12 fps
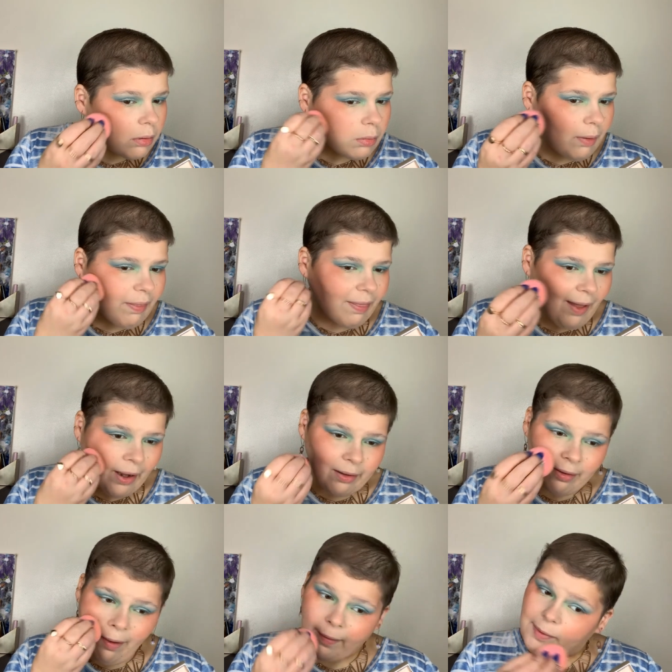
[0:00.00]
with that
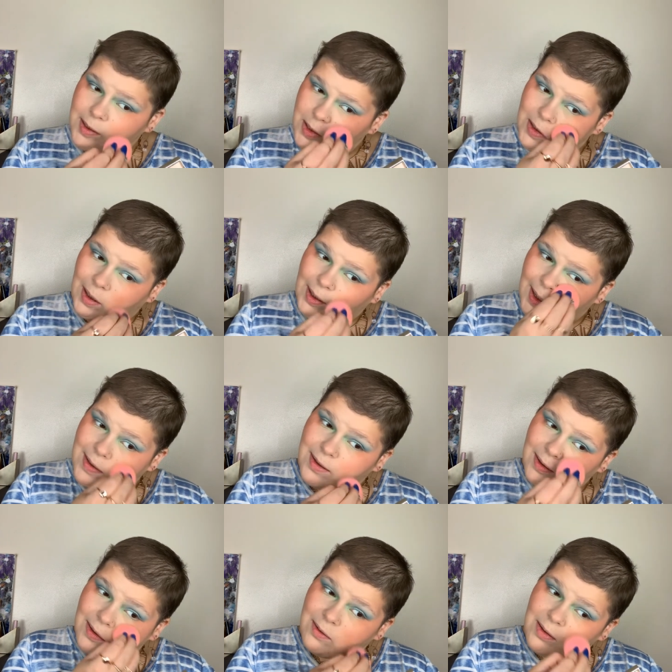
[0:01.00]
knowledge, I guess
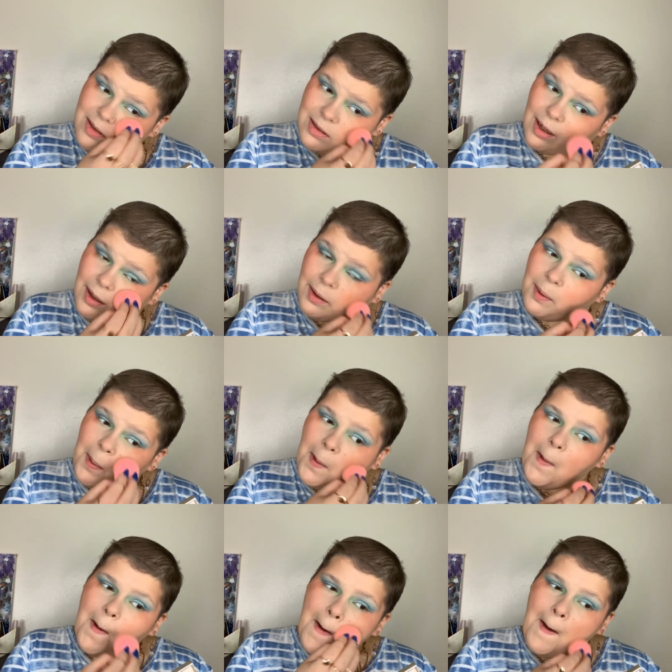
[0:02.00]
that you could say.
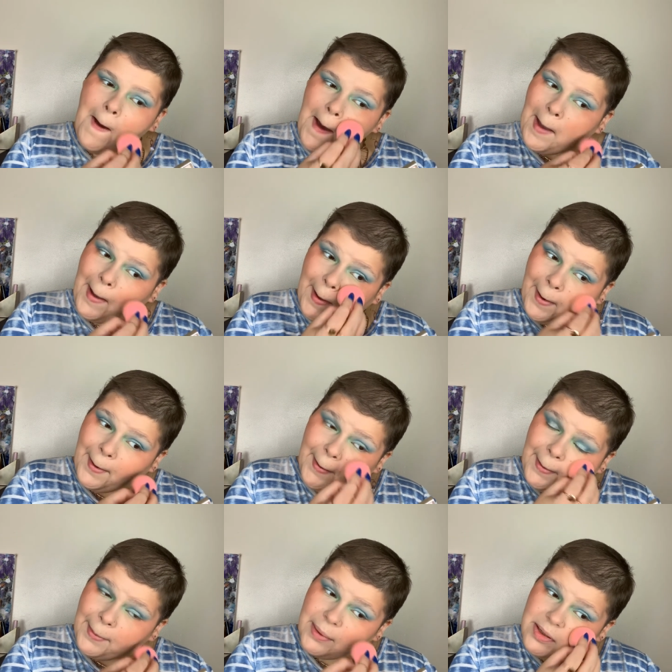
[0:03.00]

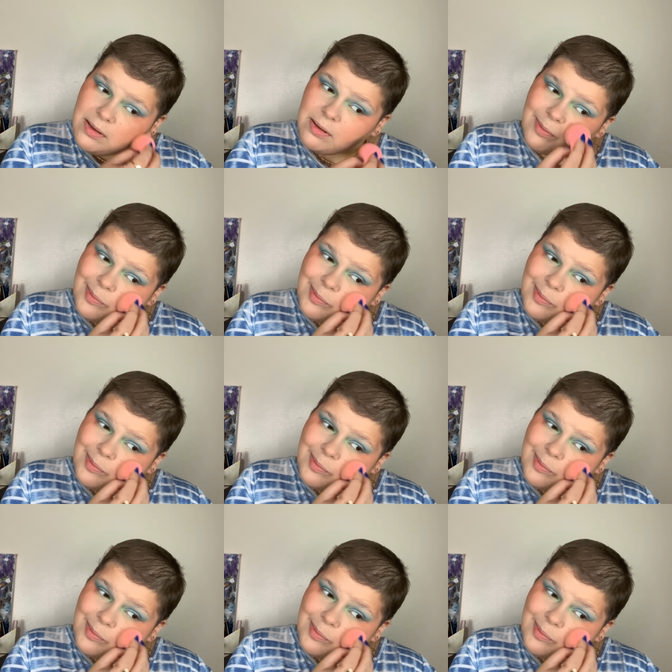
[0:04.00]
And